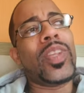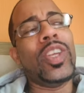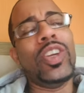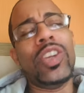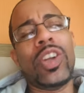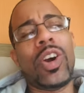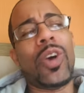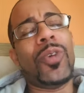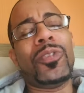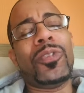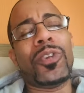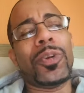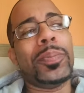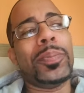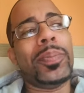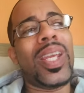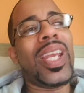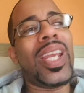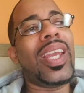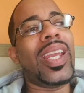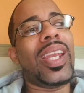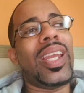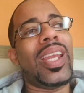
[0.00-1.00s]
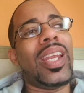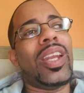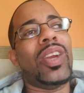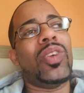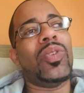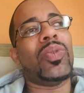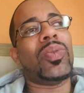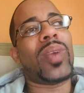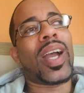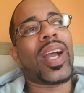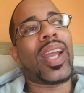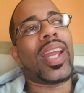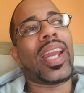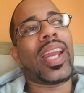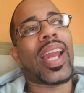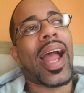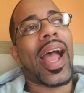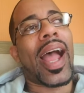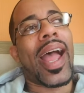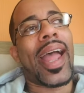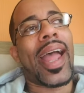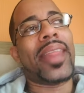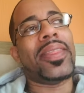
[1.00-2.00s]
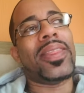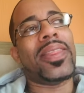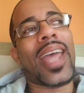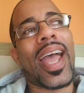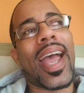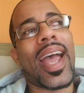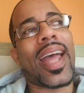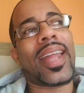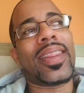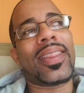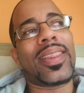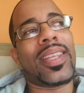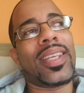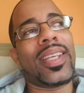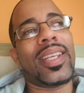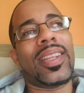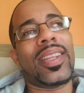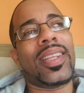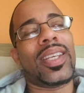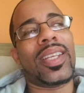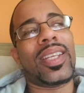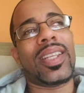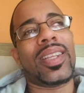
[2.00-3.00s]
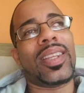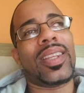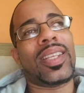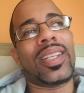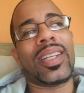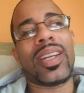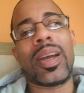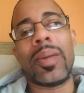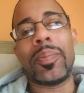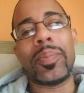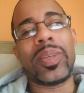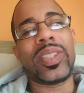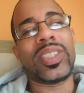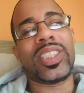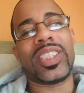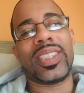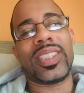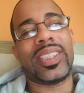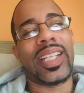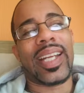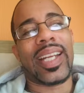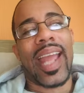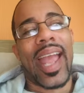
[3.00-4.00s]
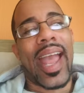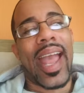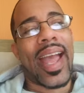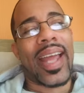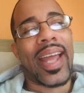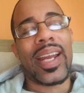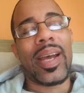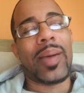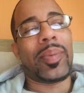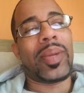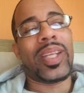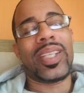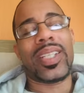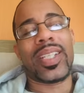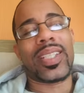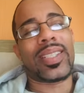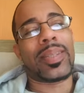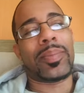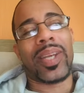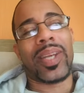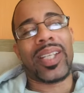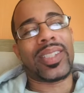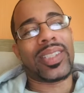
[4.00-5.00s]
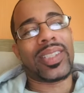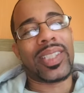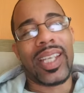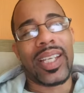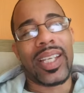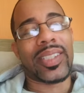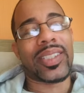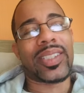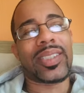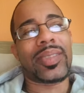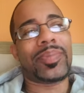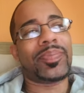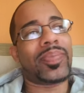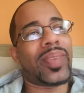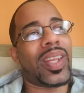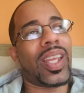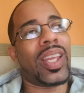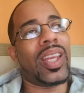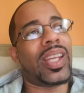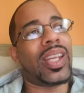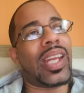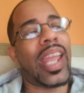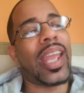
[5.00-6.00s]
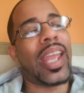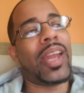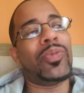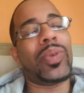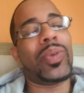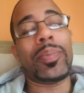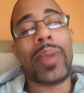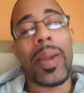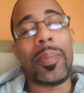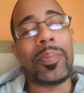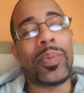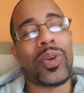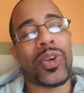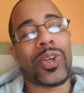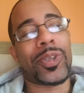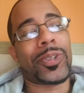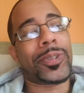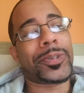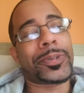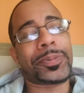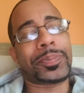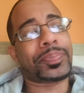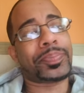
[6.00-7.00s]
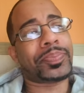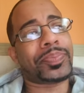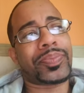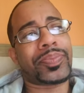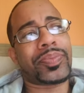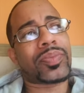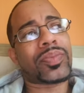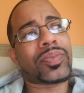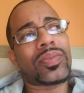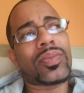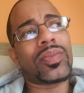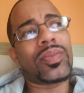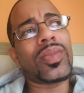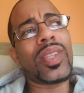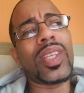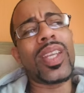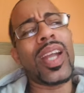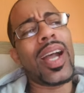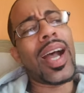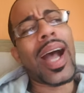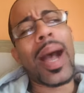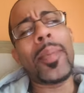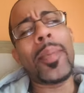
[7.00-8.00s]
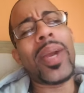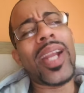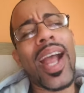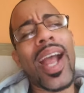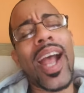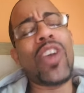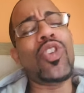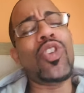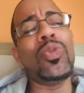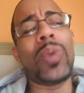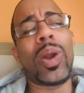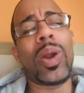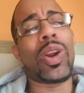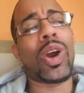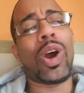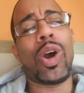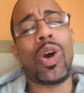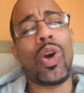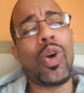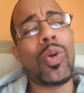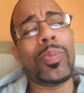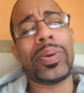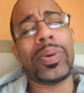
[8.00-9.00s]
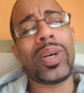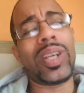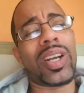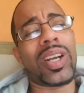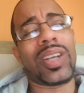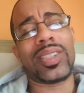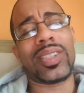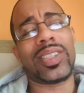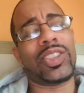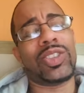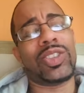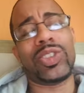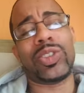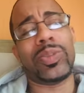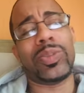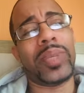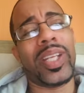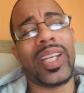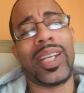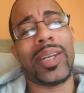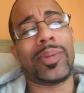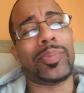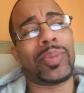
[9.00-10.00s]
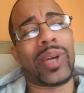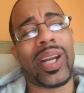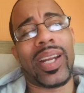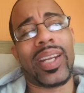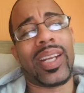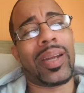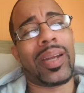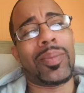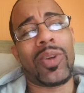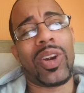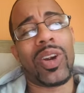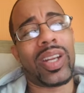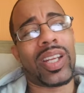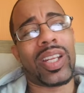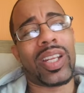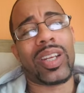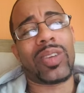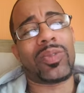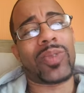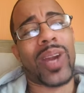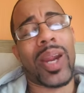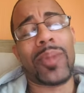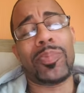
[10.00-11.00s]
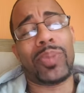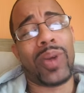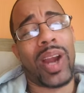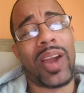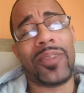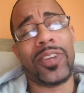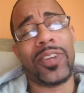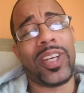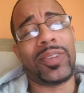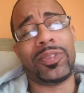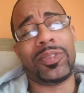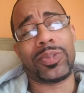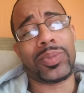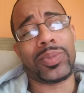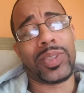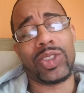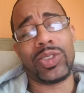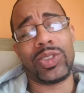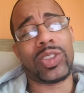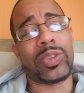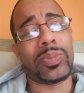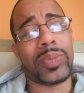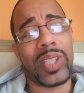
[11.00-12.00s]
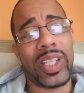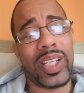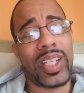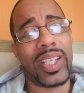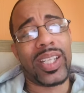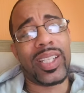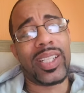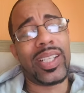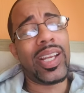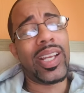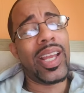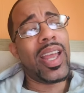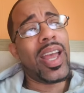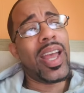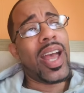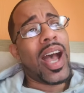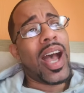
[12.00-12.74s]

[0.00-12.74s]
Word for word: you know, for me, right, that the the the numbers just didn't add up. It doesn't make sense. And and remember, I'm a guy who wrote a whole book on social media branding and marketing, right? Profiting from social media